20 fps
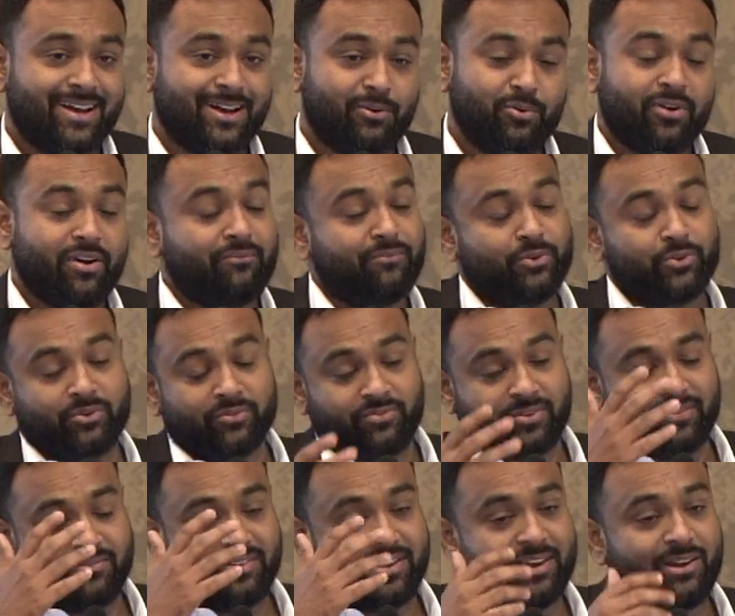who I've known for
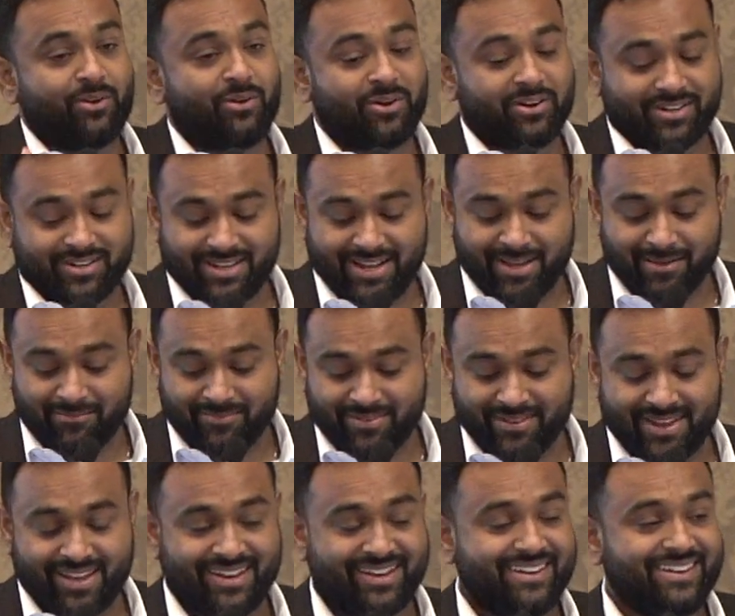a very long time,
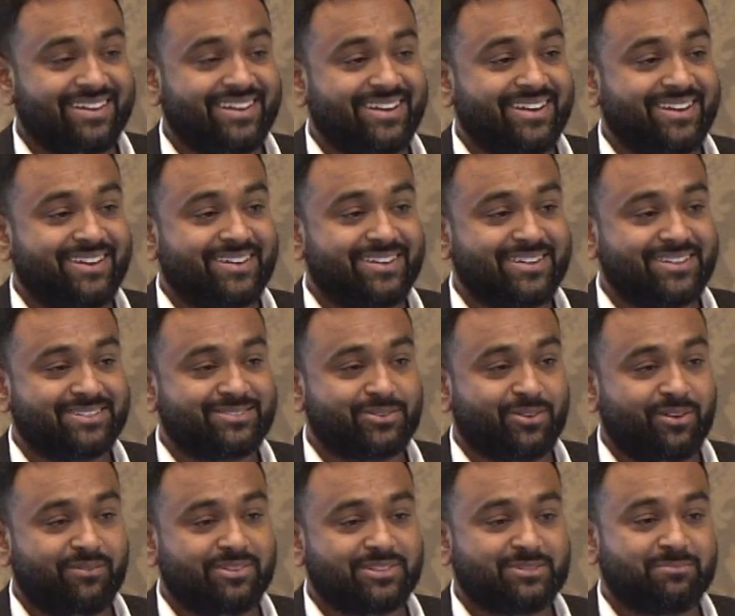and it's
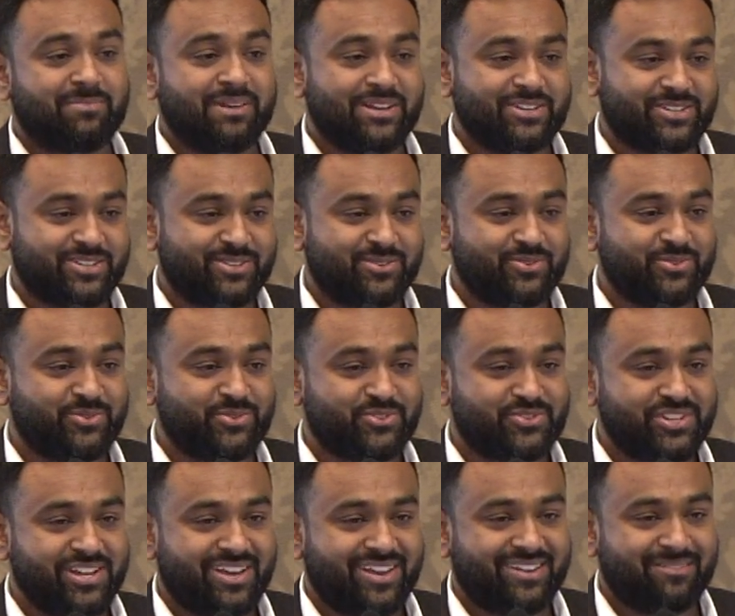always a pleasure to
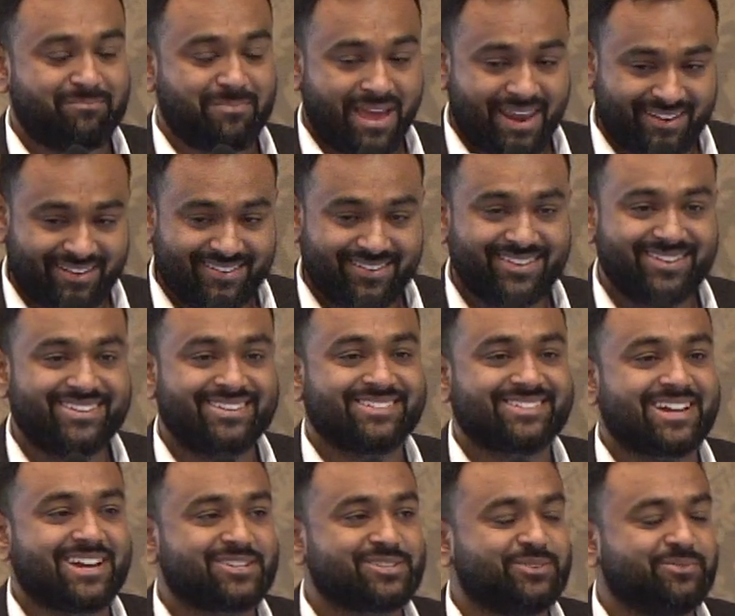share a panel
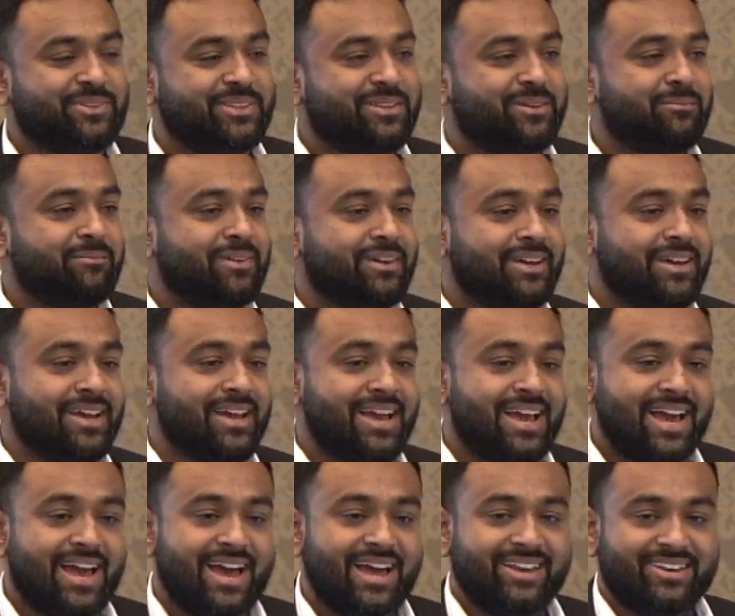discussion with him,
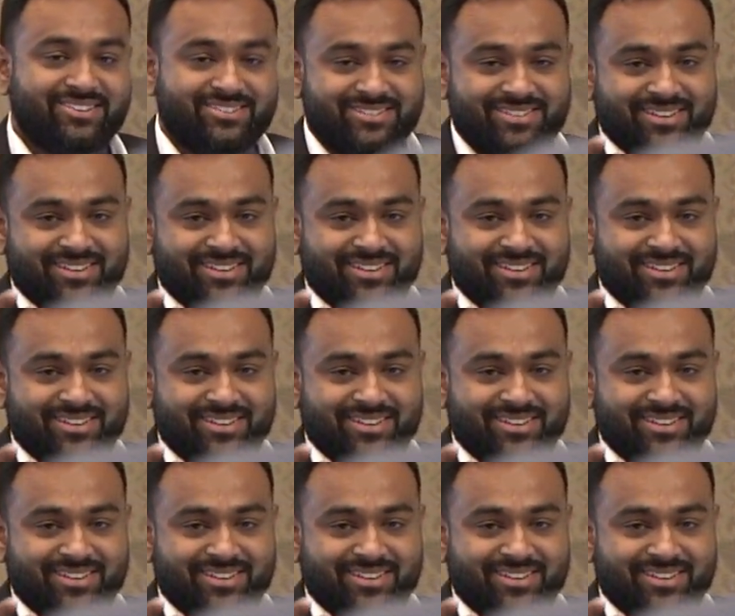and